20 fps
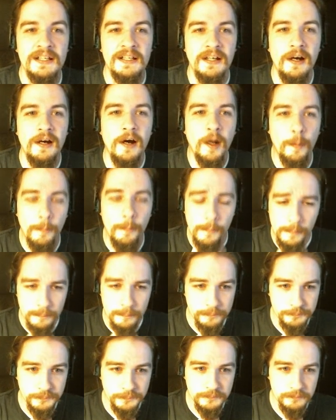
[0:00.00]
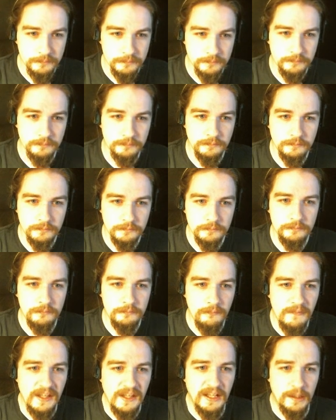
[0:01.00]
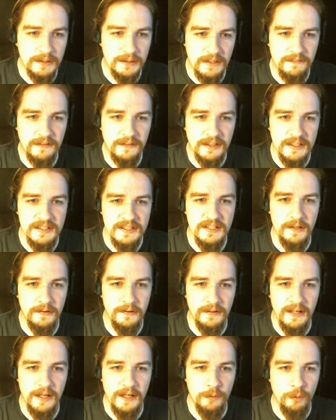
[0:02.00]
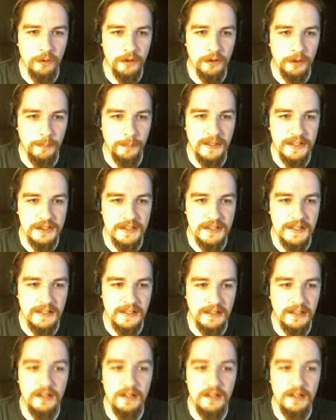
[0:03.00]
I would definitely consider it a warrior mage thing.